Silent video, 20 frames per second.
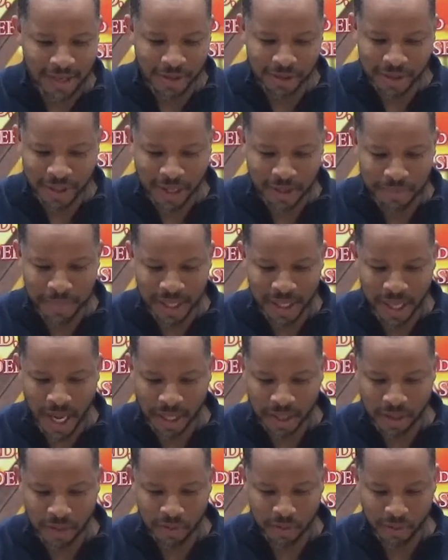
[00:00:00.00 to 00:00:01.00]
you shall be like
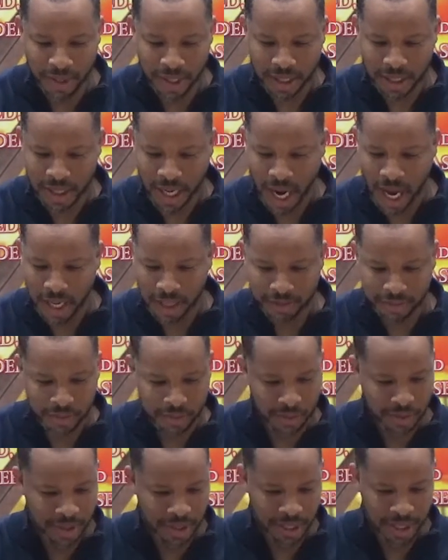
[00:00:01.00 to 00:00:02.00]
a green olive
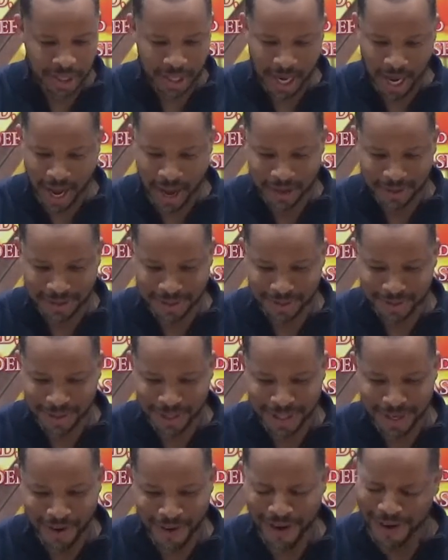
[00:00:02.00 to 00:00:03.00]
tree in the house of the
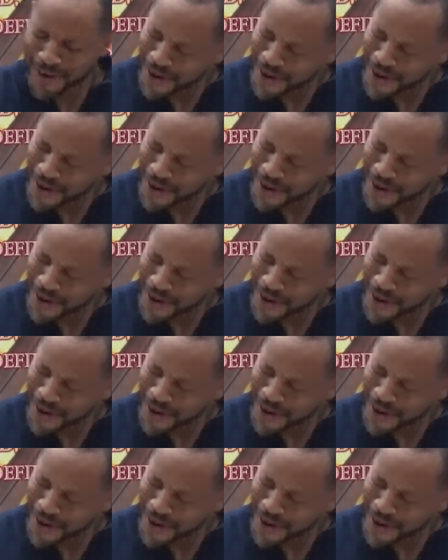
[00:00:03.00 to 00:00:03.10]
Lord.